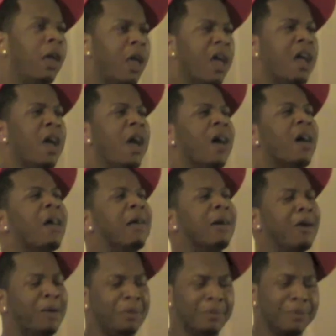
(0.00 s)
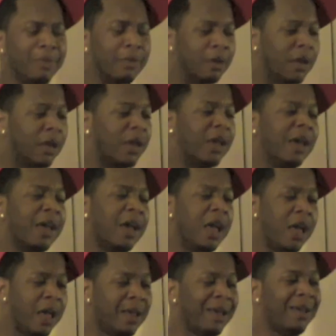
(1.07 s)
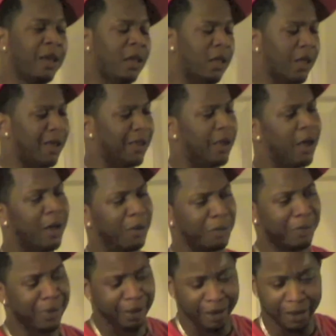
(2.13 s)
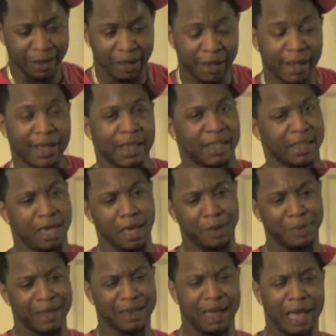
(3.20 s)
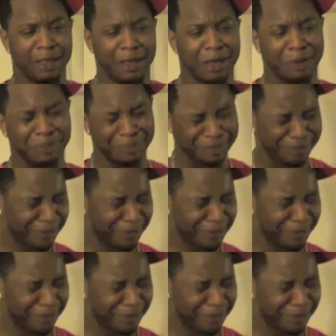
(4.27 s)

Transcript: Are you um, gonna sing an original song, sir? Um, yeah, man. I,